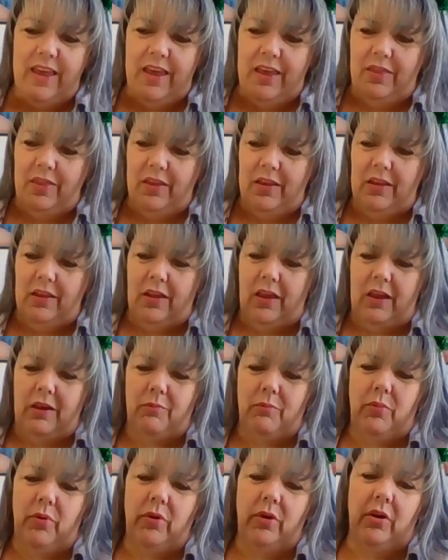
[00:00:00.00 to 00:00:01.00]
and then like
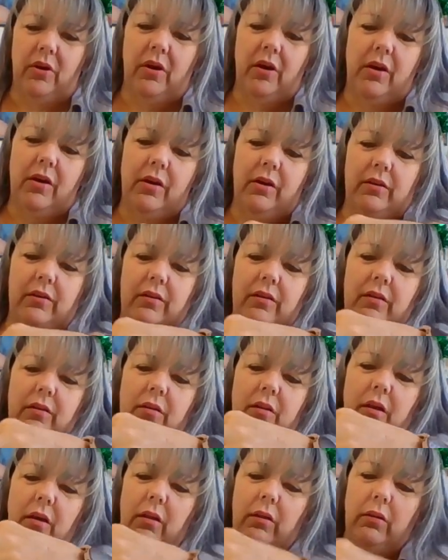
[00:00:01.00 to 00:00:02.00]
put a
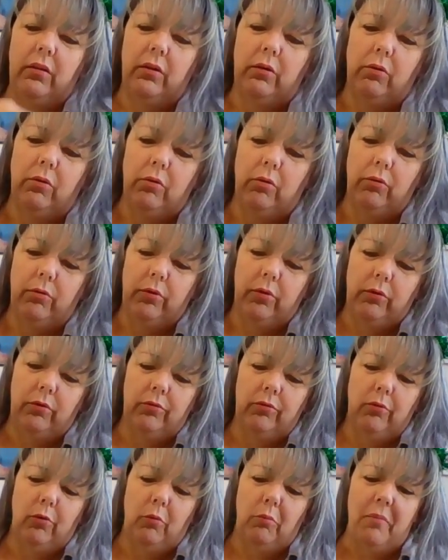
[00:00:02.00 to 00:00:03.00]
little,
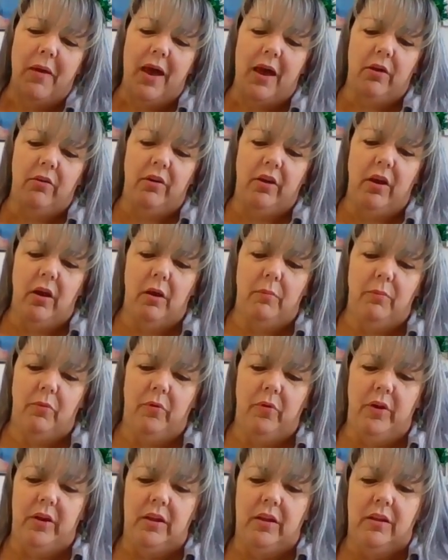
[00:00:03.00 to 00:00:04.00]
those little battery
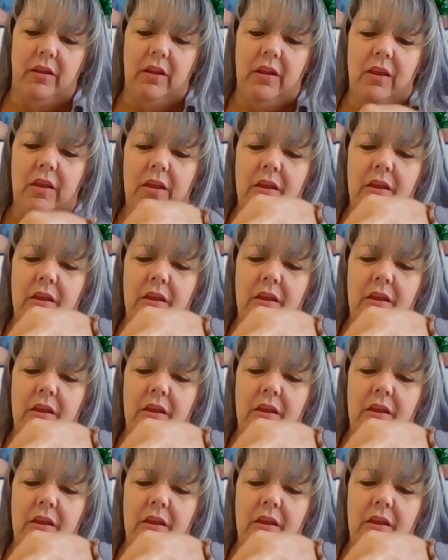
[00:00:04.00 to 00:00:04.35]
operated